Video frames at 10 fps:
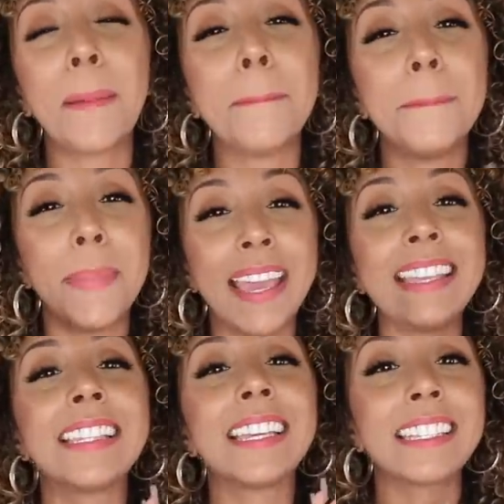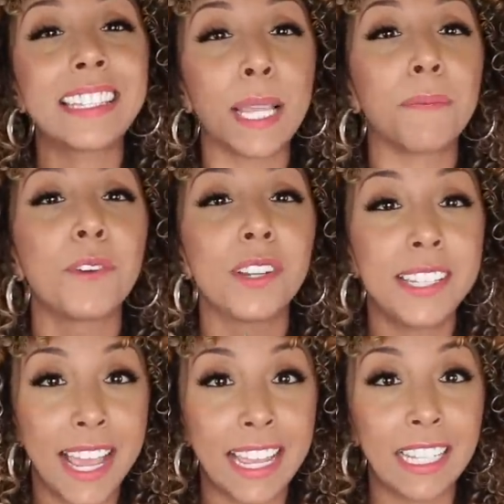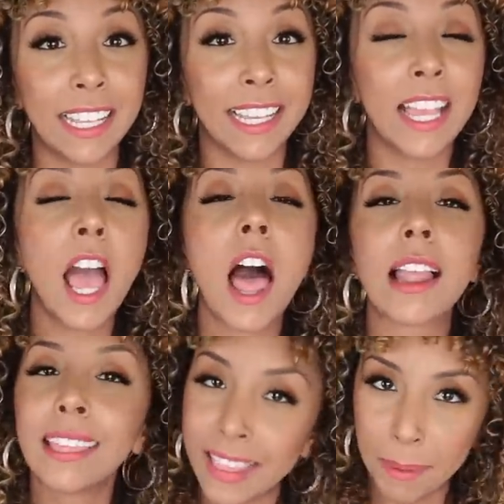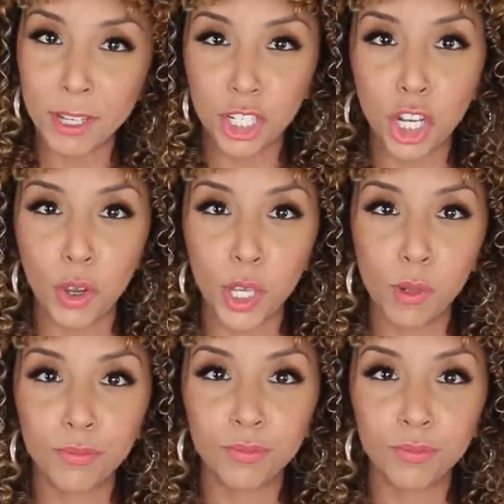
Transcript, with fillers: amazing slip for detangling. Let me show you.